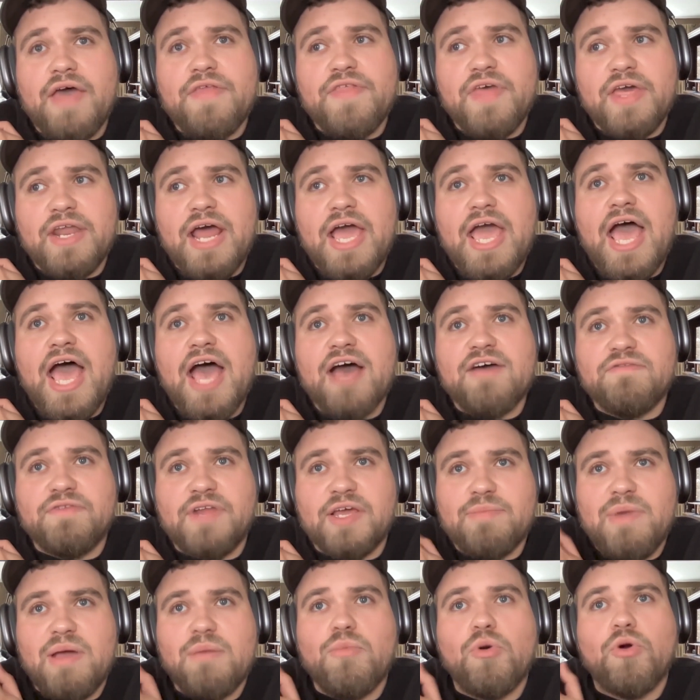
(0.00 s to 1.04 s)
And then I have
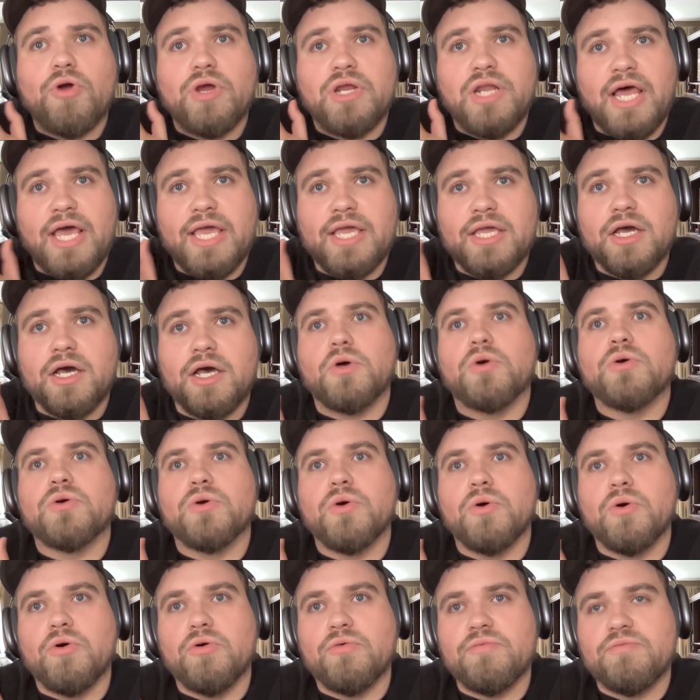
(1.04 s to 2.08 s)
like my more like
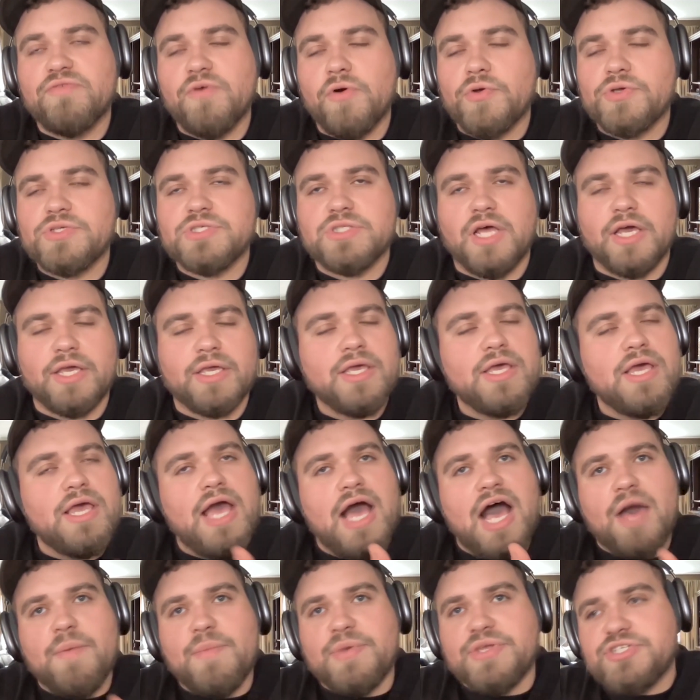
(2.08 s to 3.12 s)
local folks, like
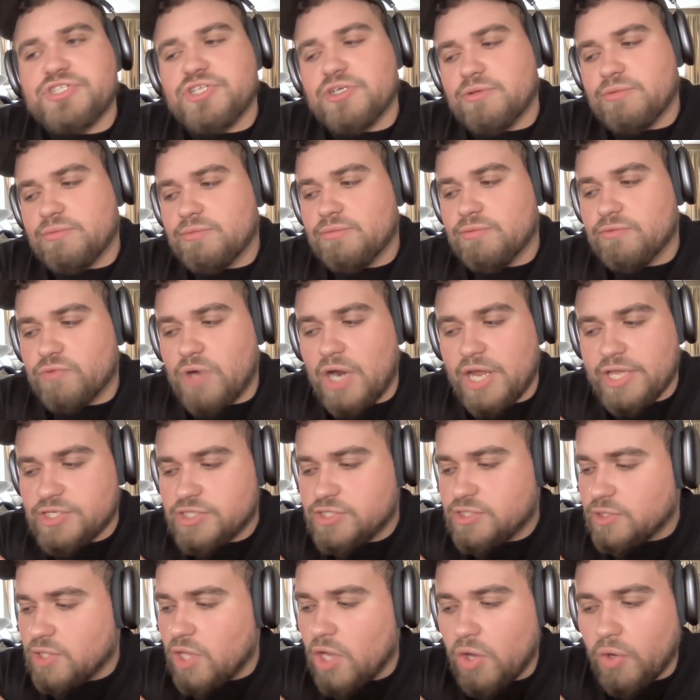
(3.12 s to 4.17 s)
I mentioned
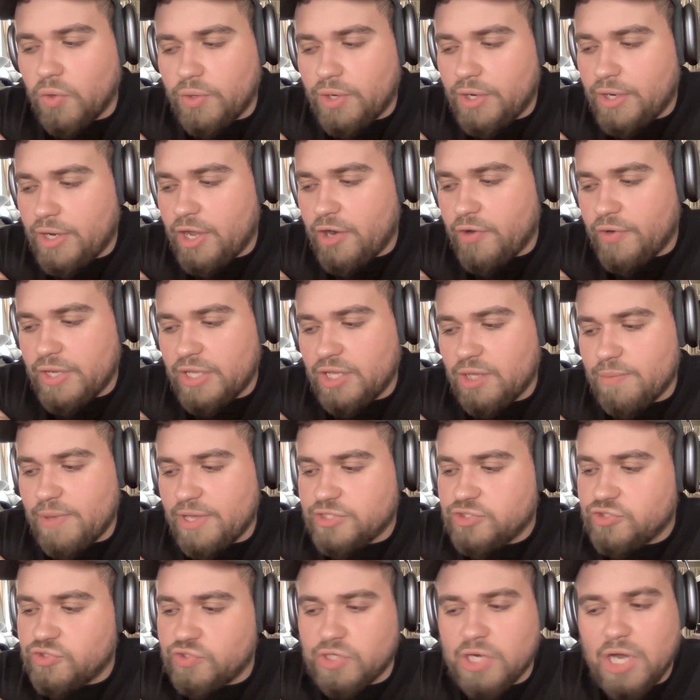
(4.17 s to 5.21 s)
Ryan Sloan and Ariella
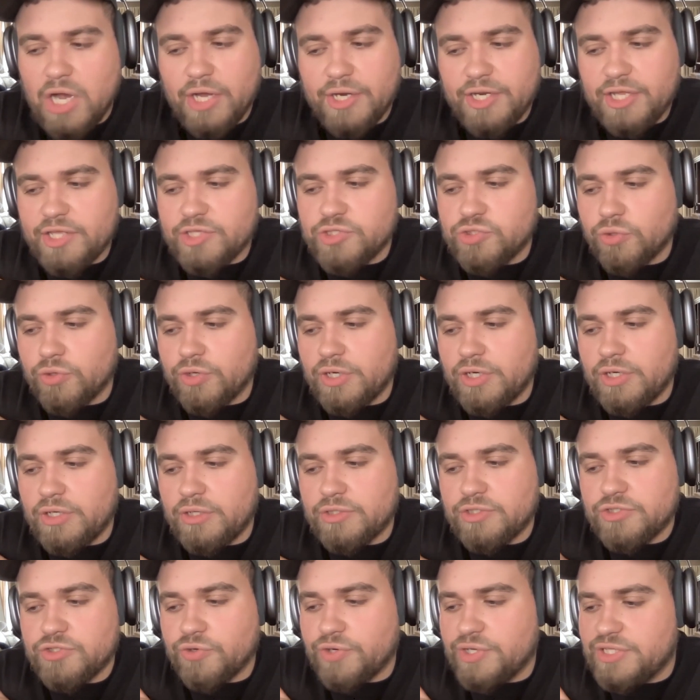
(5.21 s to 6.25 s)
Mastriani,
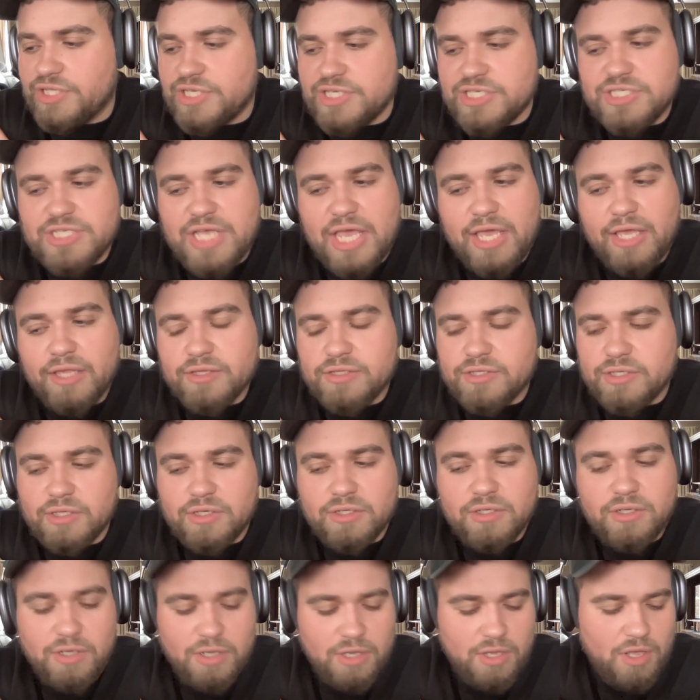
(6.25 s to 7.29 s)
Jordan Toussaint,
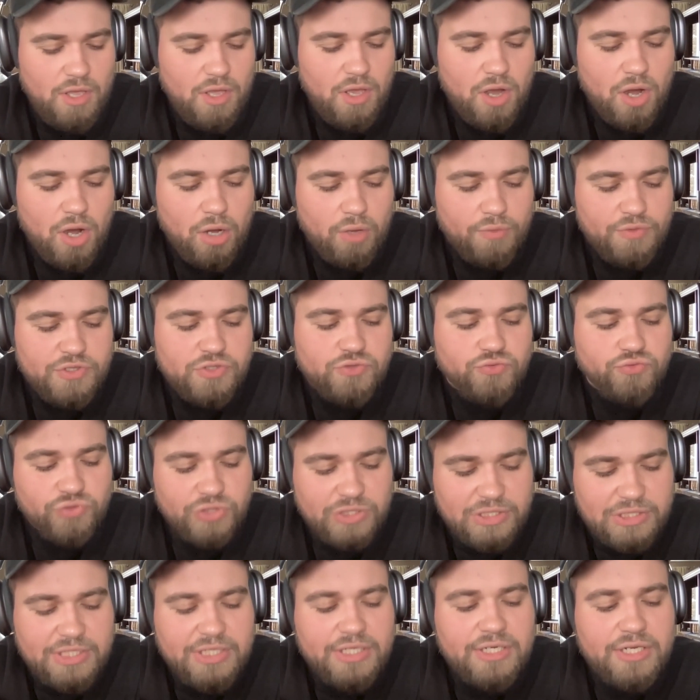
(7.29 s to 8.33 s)
and all these
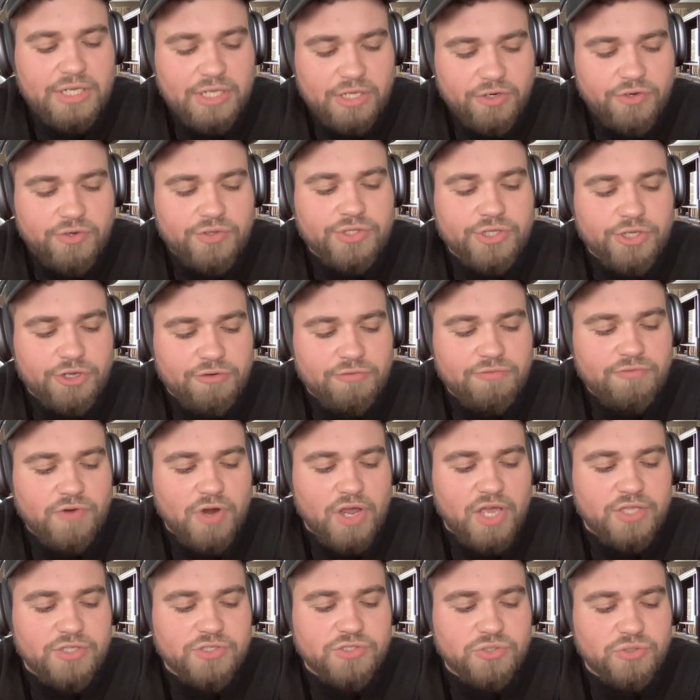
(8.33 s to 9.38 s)
really near and dear
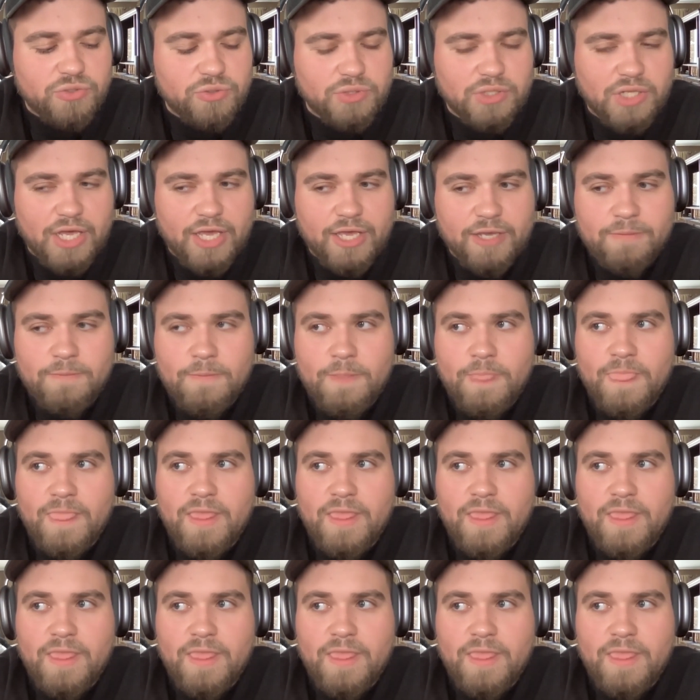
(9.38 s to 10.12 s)
friends who like,